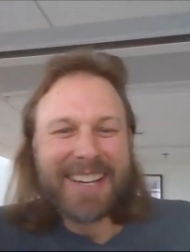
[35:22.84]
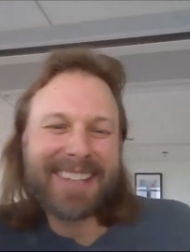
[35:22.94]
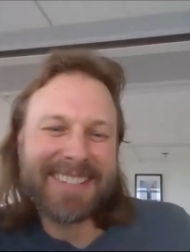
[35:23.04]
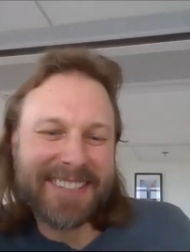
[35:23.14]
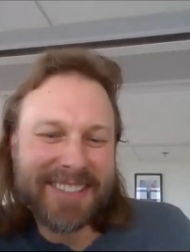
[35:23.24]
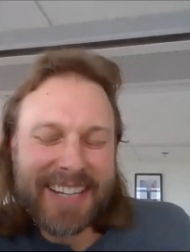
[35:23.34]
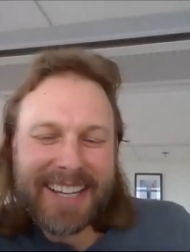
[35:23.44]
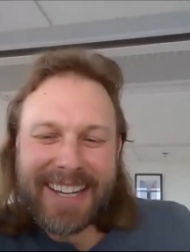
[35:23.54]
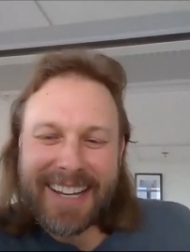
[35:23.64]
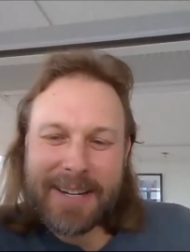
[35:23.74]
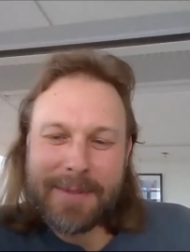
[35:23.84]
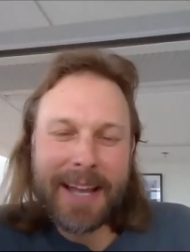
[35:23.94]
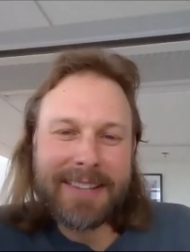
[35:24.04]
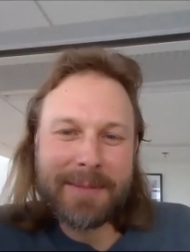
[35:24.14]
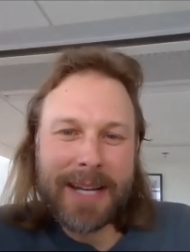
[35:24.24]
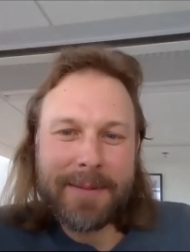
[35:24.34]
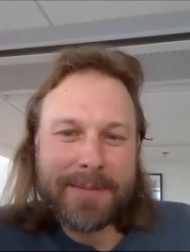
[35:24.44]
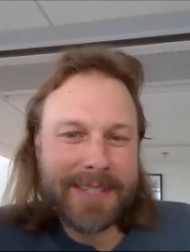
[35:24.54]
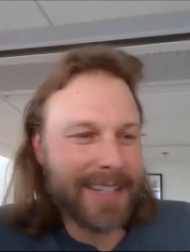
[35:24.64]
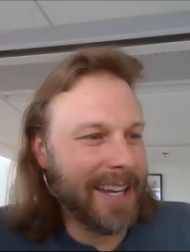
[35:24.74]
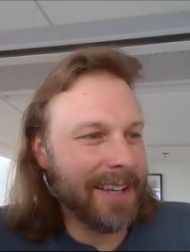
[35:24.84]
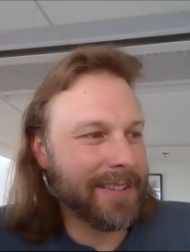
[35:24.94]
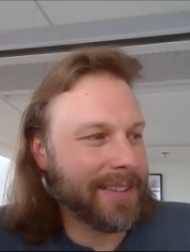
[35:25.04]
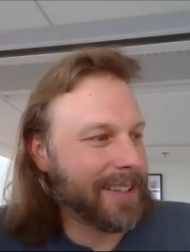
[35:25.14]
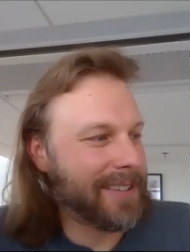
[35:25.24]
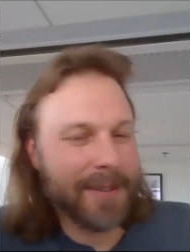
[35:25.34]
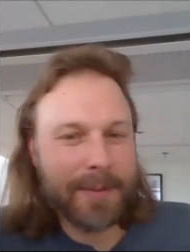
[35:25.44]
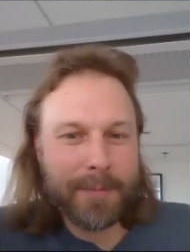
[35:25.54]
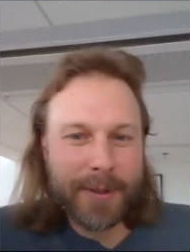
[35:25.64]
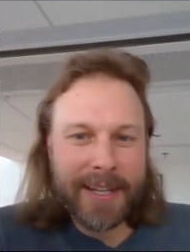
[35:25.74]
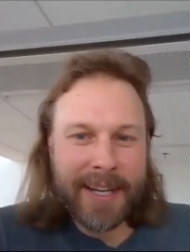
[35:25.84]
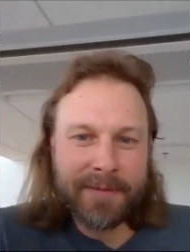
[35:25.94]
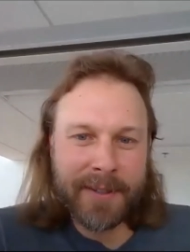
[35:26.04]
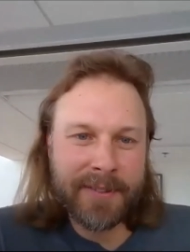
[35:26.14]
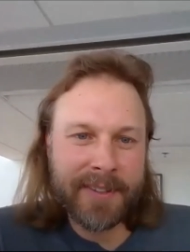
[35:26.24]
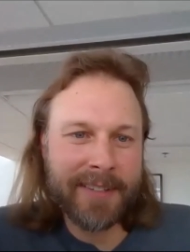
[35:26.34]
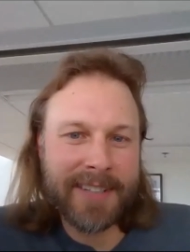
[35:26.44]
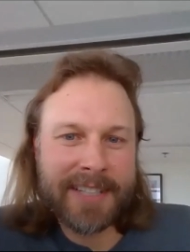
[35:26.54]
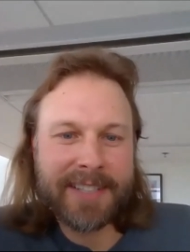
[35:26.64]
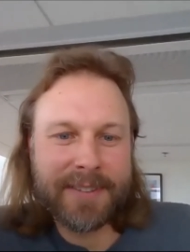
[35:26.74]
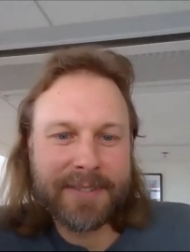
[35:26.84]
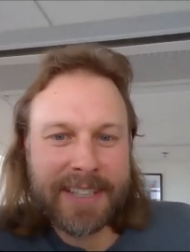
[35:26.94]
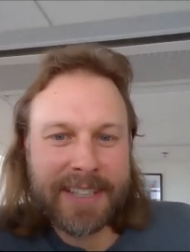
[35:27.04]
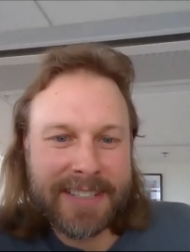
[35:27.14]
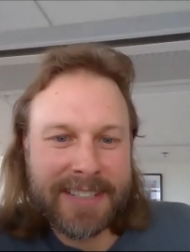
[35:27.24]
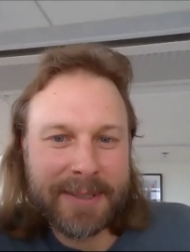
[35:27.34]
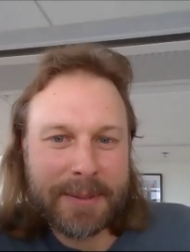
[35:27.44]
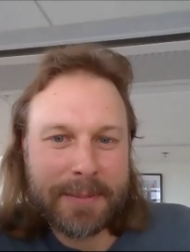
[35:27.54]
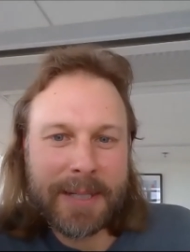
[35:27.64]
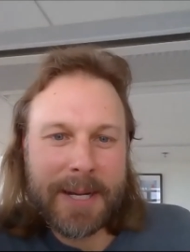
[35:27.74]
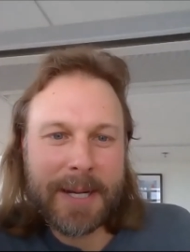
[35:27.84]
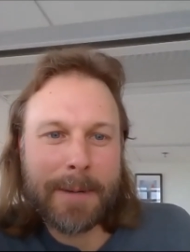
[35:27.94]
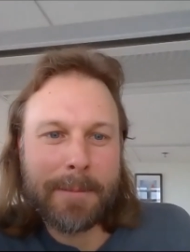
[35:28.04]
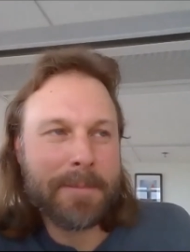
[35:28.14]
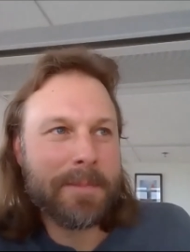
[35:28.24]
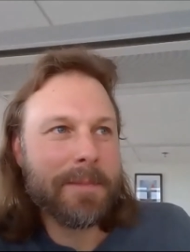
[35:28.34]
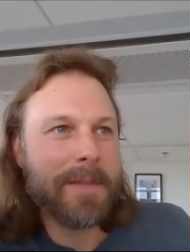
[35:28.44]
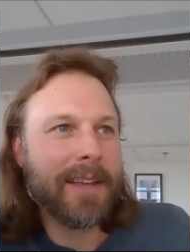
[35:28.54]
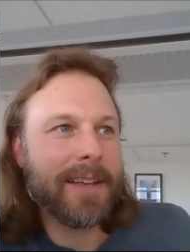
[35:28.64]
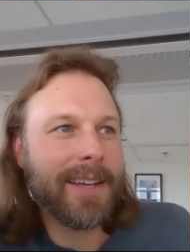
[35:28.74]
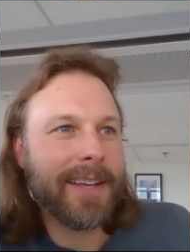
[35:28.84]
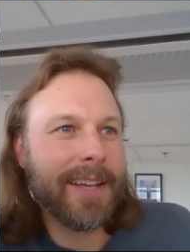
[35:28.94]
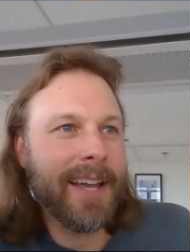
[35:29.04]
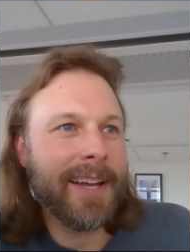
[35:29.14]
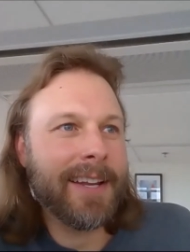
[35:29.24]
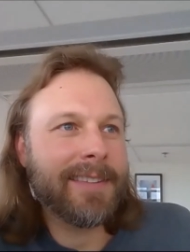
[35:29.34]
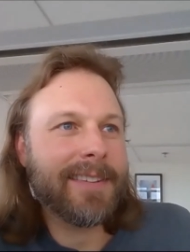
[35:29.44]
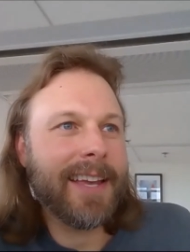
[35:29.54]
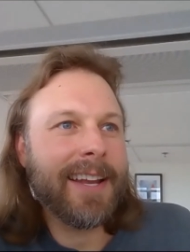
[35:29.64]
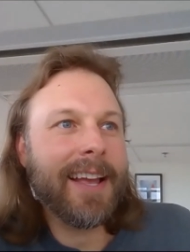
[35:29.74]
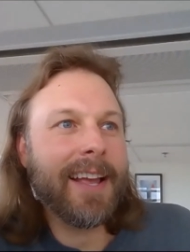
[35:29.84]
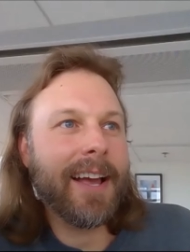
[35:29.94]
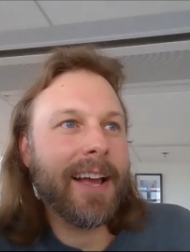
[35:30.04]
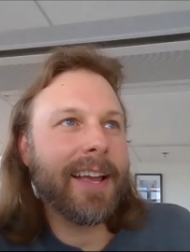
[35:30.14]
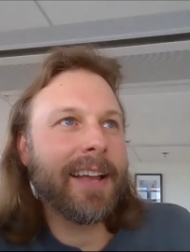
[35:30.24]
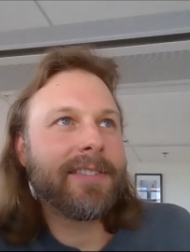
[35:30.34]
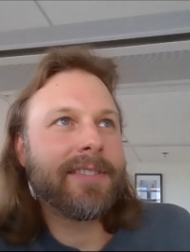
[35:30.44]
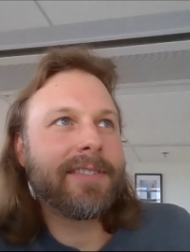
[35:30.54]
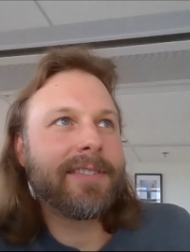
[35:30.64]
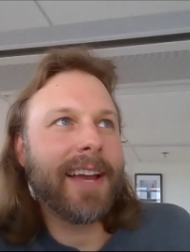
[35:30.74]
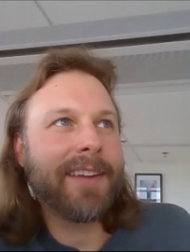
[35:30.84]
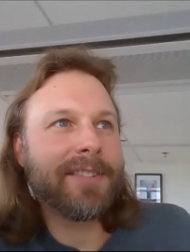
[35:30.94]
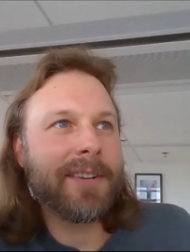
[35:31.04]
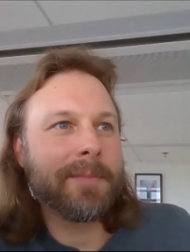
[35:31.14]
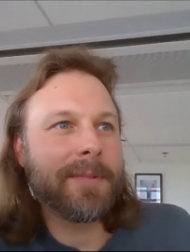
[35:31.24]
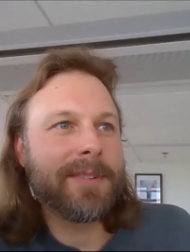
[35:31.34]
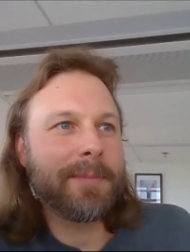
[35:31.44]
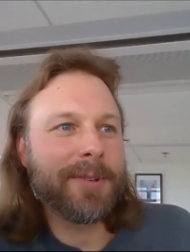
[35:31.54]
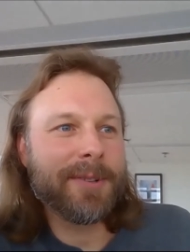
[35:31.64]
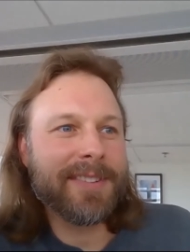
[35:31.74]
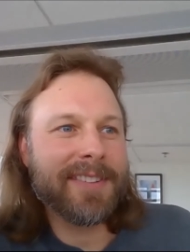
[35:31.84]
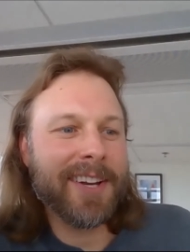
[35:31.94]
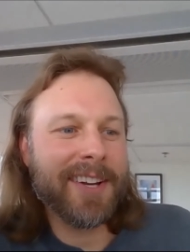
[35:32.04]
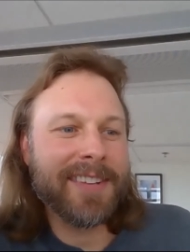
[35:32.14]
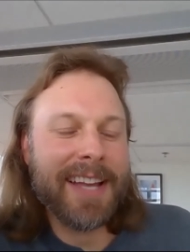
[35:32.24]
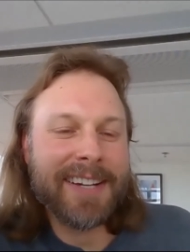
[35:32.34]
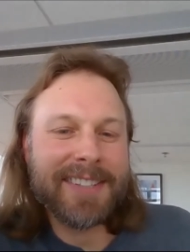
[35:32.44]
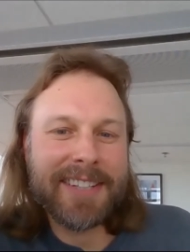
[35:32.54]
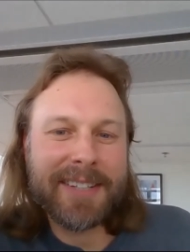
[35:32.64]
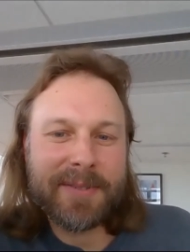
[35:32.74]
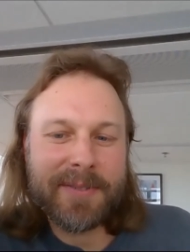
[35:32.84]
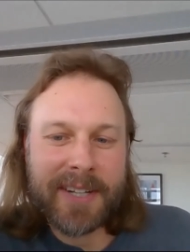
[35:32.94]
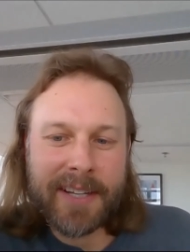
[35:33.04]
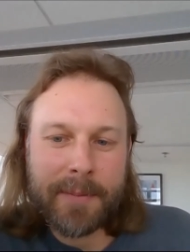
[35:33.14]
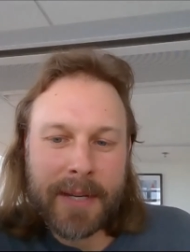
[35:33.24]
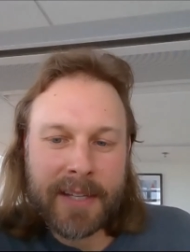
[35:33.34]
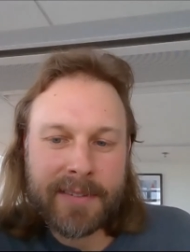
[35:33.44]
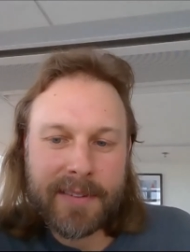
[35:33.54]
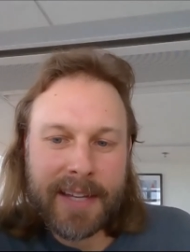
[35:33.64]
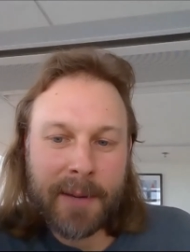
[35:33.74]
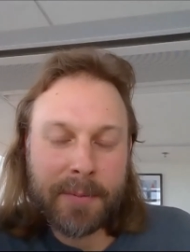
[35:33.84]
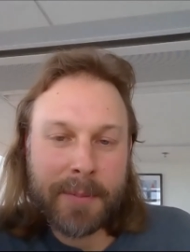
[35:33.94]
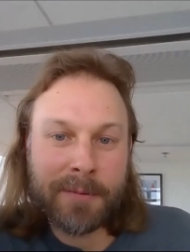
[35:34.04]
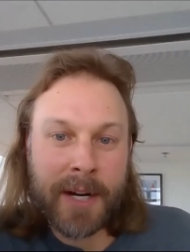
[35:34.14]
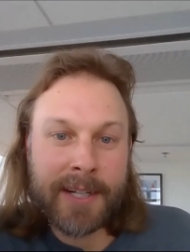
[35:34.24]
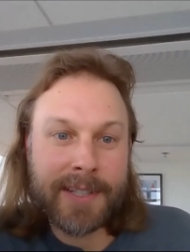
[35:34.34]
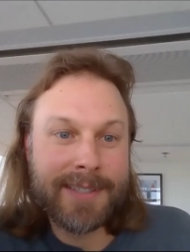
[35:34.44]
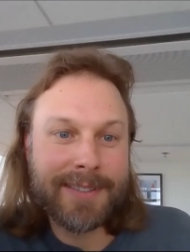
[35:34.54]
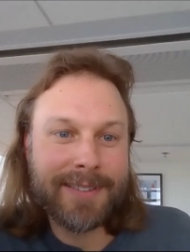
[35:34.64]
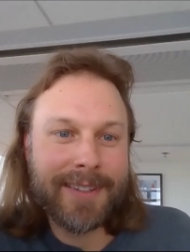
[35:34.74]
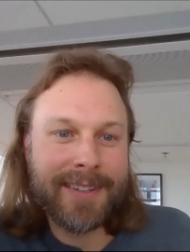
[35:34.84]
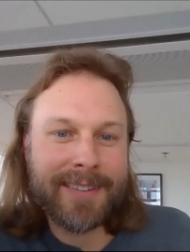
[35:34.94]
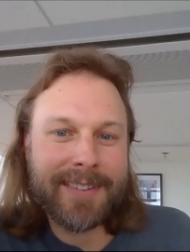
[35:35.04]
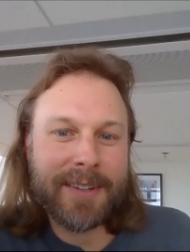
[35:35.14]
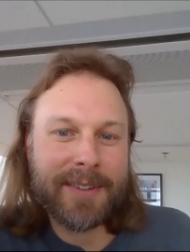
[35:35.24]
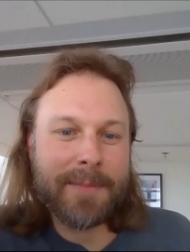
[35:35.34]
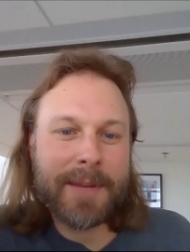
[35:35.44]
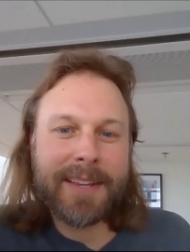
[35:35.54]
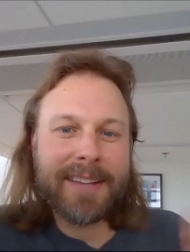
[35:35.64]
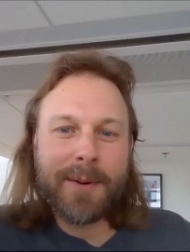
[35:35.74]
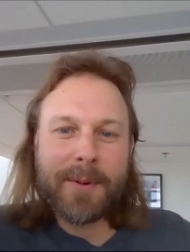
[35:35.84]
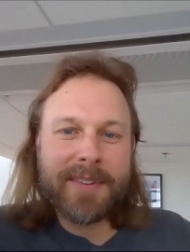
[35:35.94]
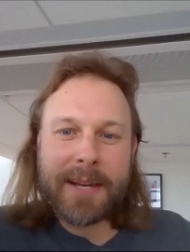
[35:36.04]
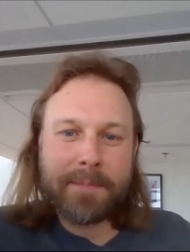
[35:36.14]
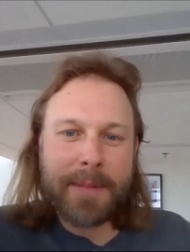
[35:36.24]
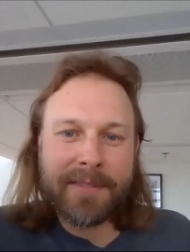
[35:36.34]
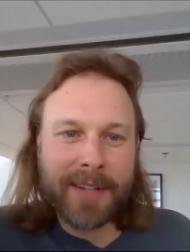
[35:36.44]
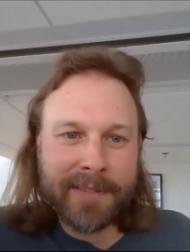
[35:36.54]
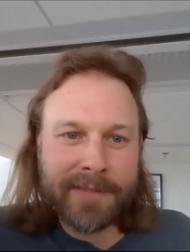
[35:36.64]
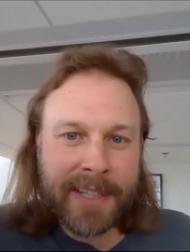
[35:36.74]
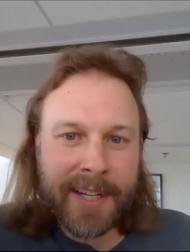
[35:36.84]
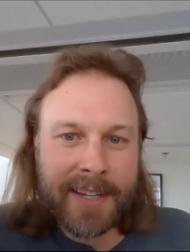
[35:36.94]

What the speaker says: So and sometimes, yeah, it's put the headphones on, right, if you really need to do it. But yeah, and it's I have some certain songs that actually, it's funny, that helps me write, because it's something, it's almost like Pavlovian.